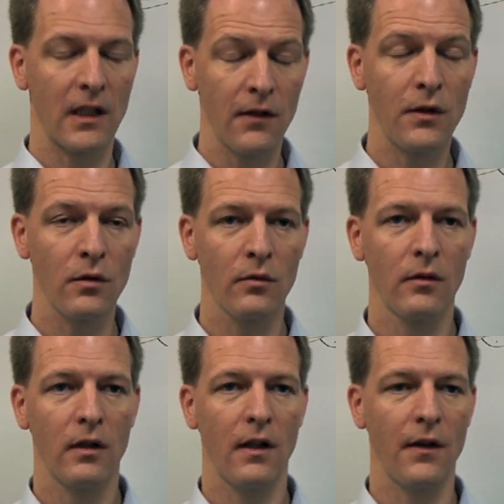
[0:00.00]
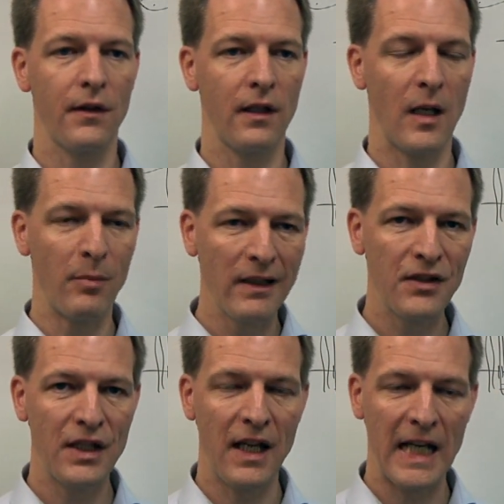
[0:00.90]
you the
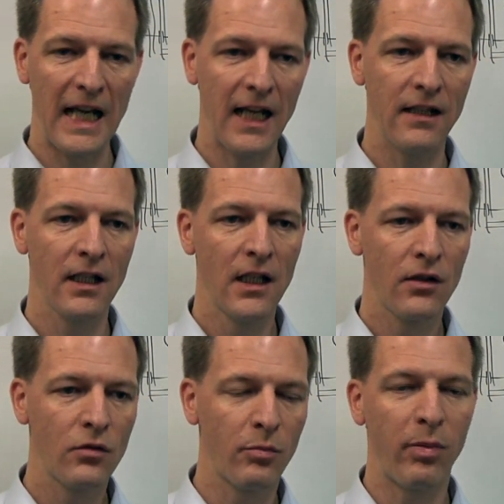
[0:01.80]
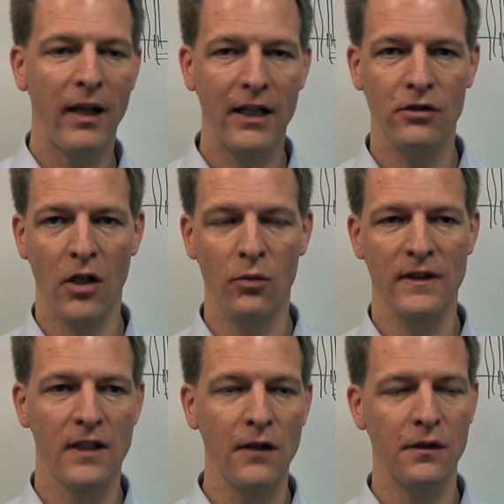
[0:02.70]
ability at hand to play around
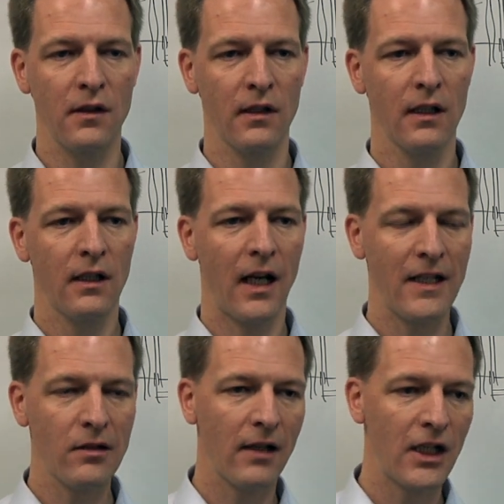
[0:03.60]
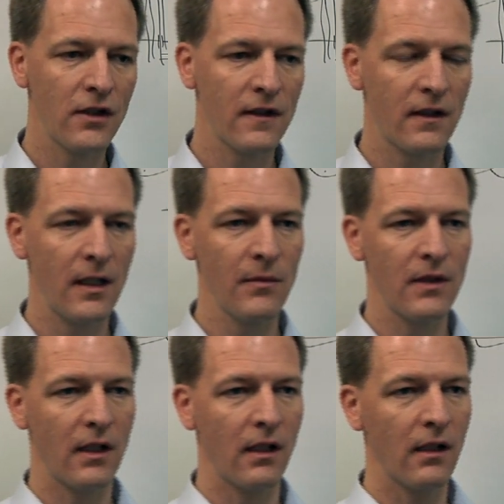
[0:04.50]
with different isolation
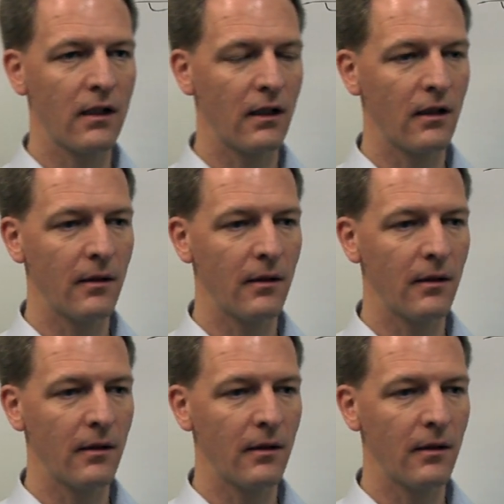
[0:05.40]
schemes and